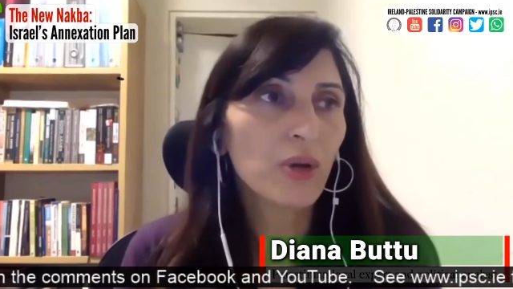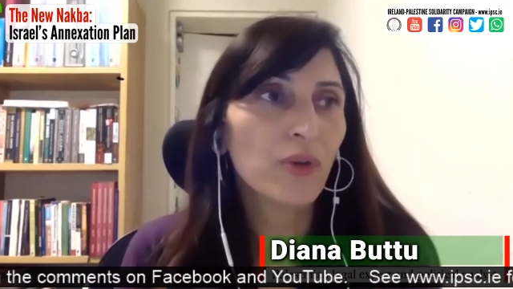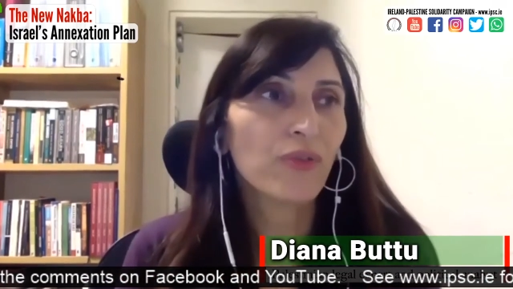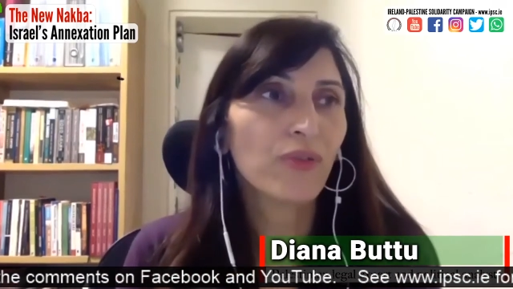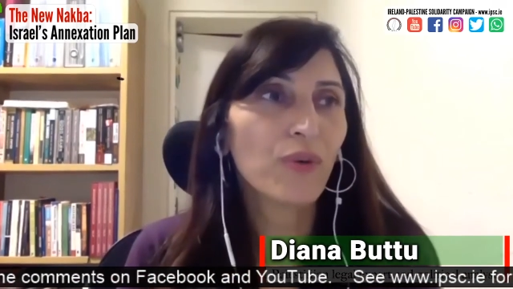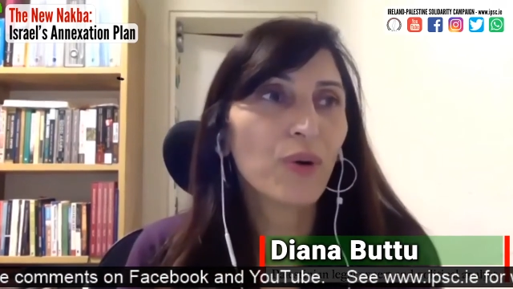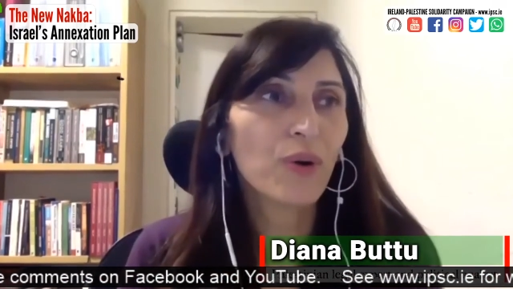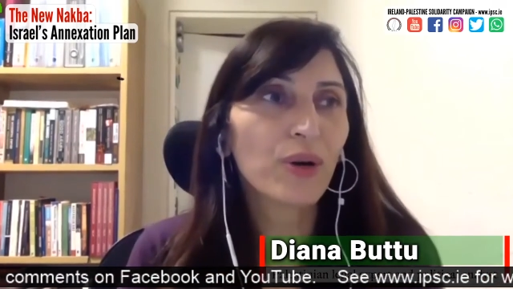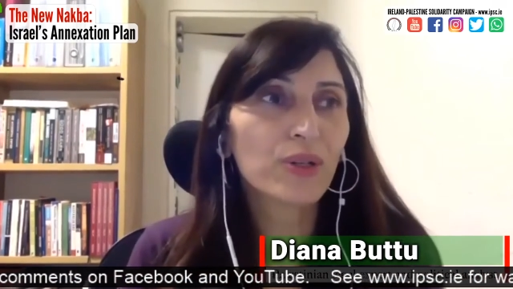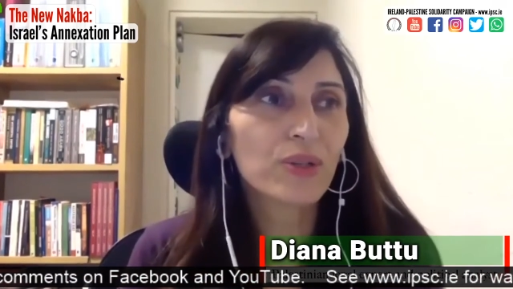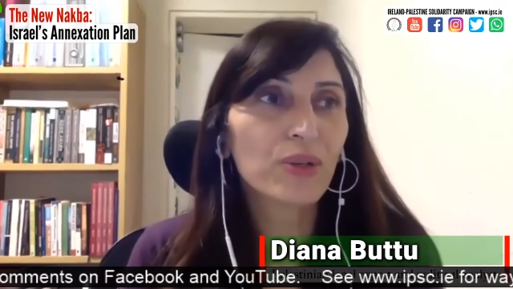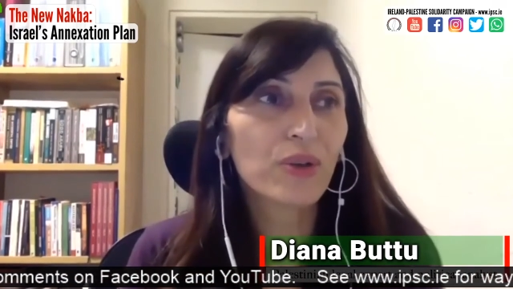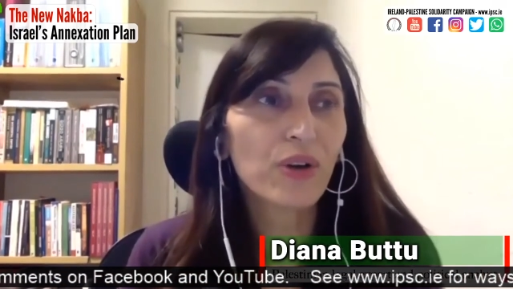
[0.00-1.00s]
for
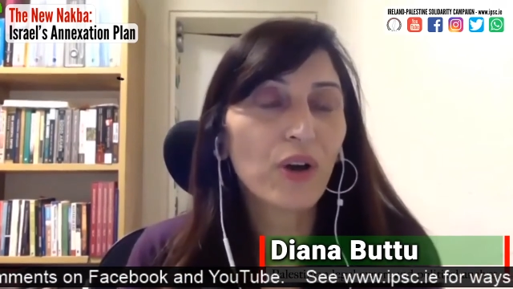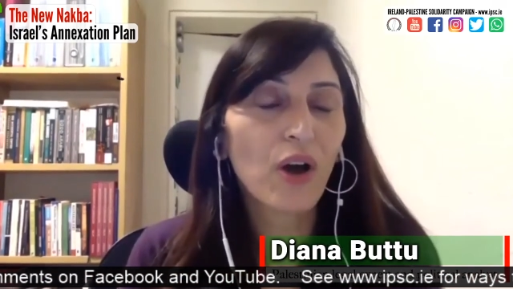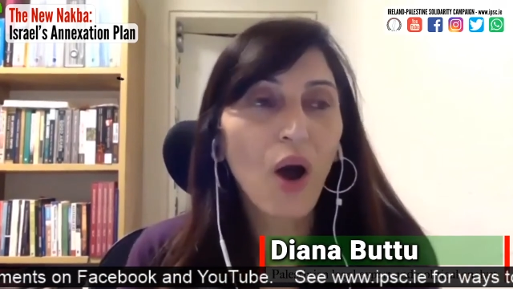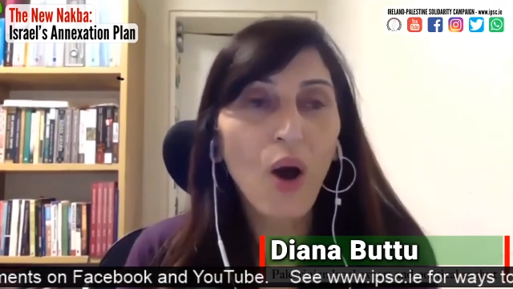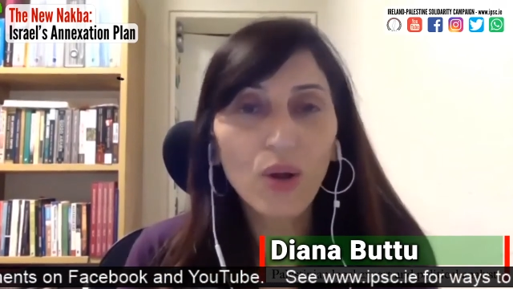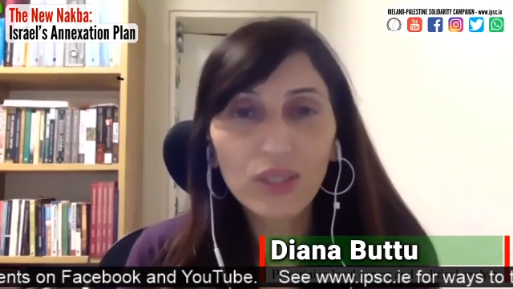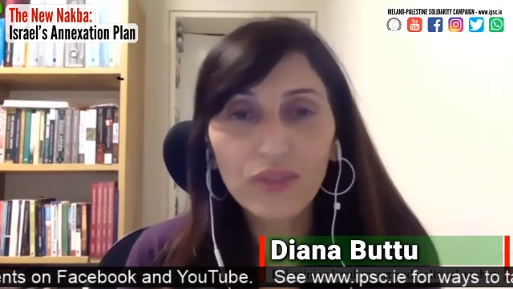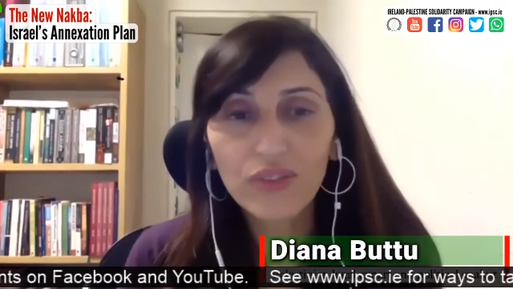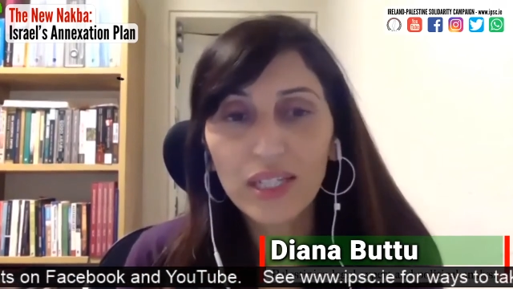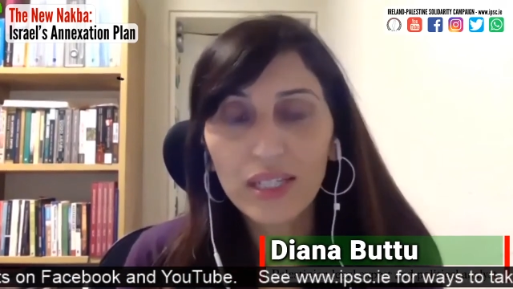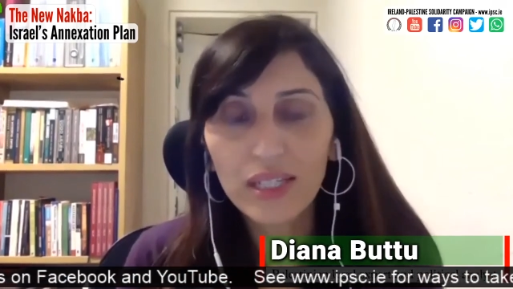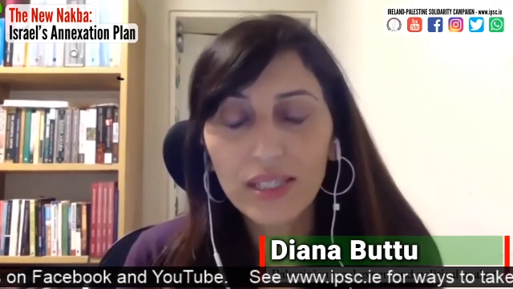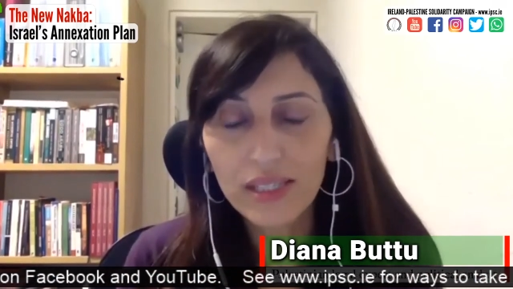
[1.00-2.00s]
all of
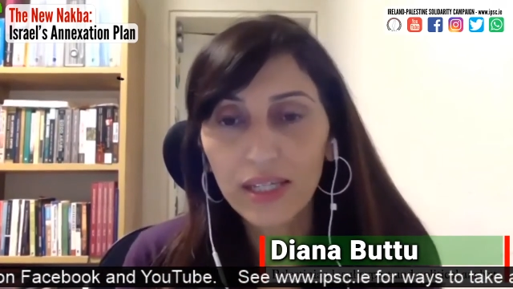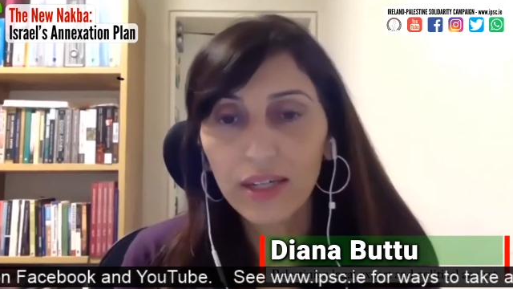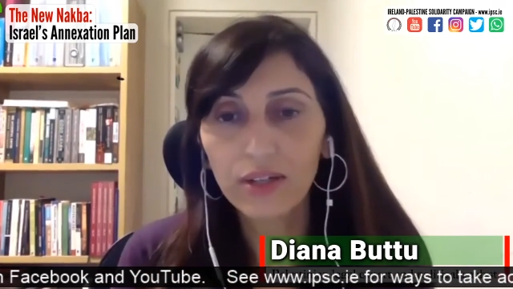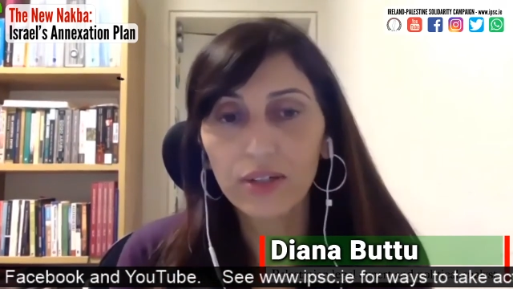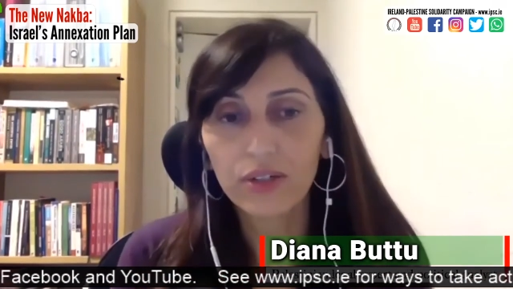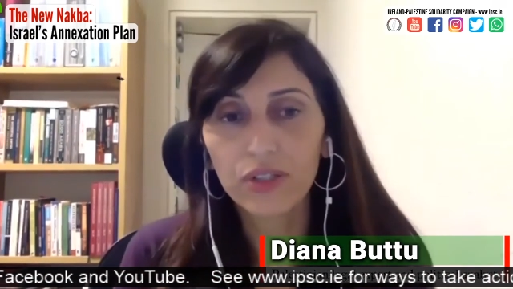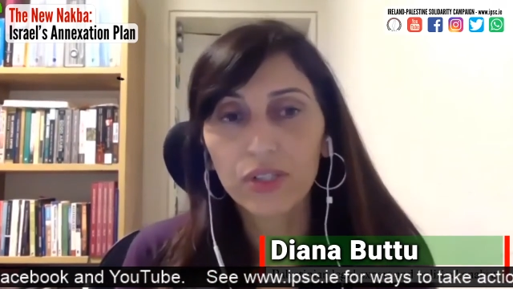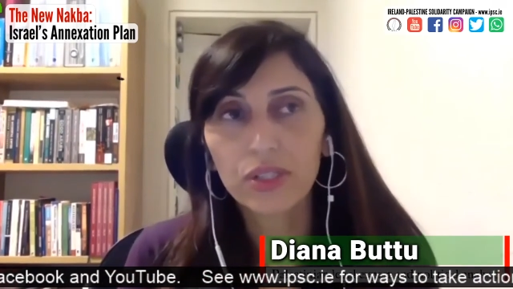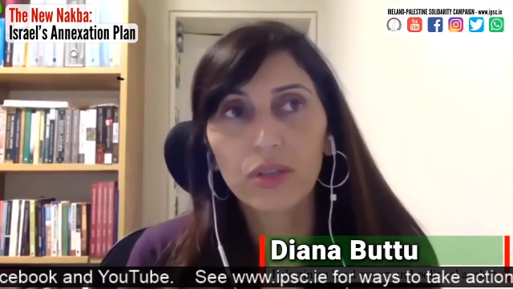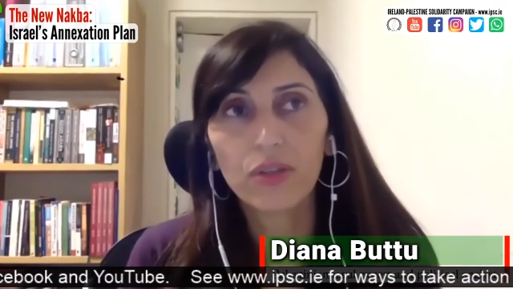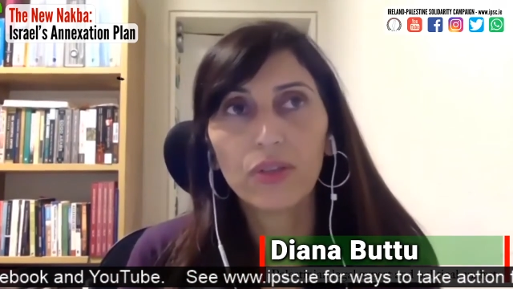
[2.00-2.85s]
these years,